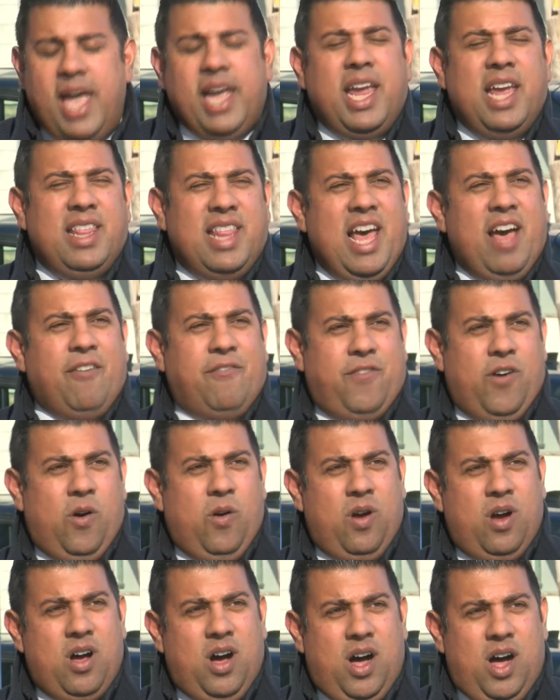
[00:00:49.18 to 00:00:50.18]
Making that
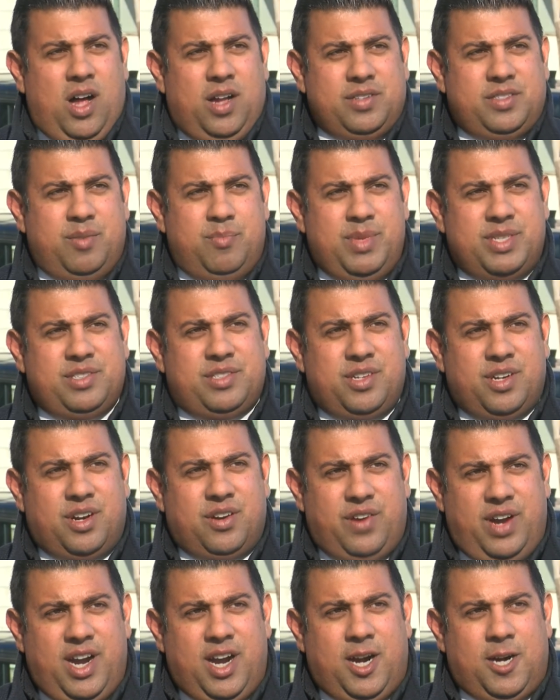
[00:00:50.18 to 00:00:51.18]
phone call to
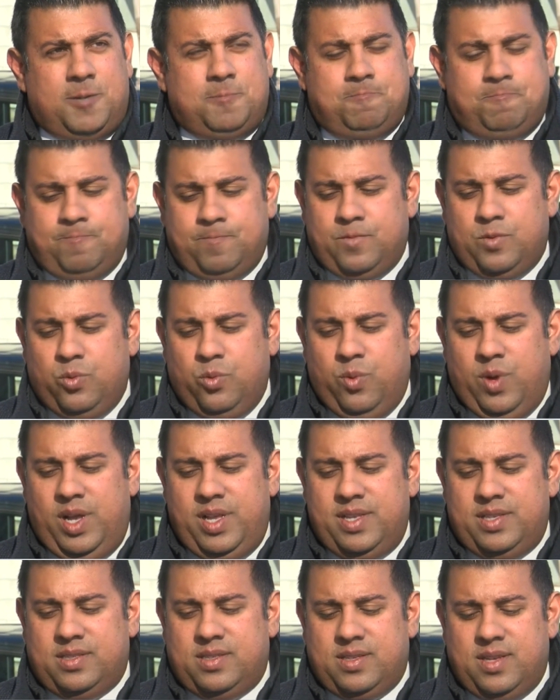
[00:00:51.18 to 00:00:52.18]
Mister Greer
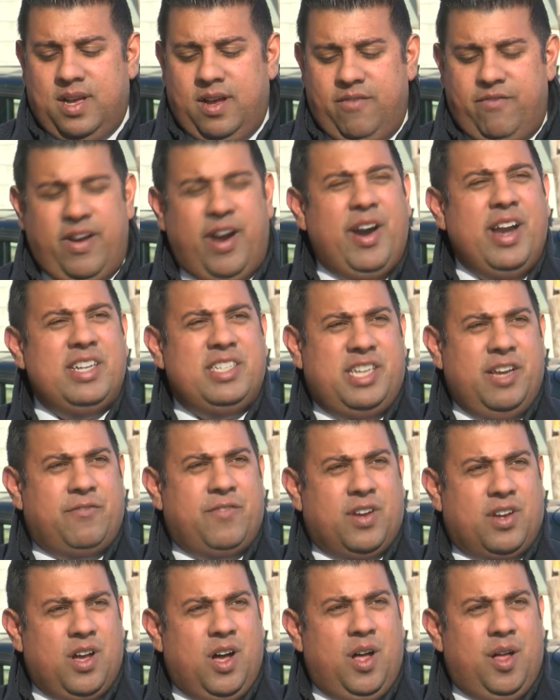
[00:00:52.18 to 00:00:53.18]
was a very
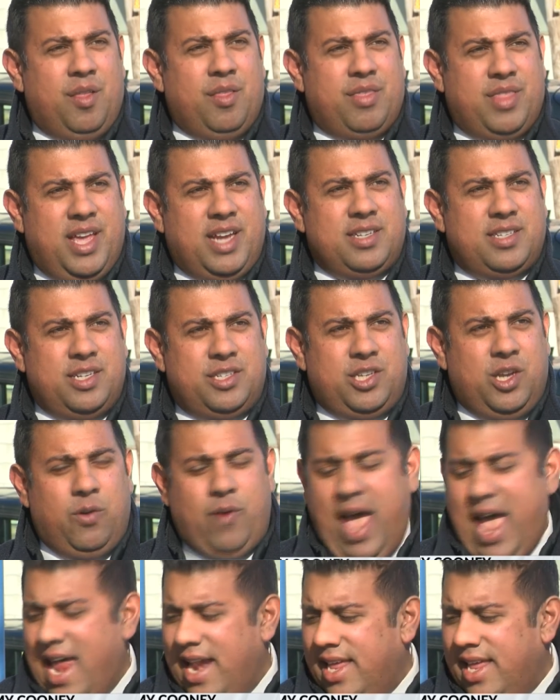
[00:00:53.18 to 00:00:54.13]
difficult thing to do.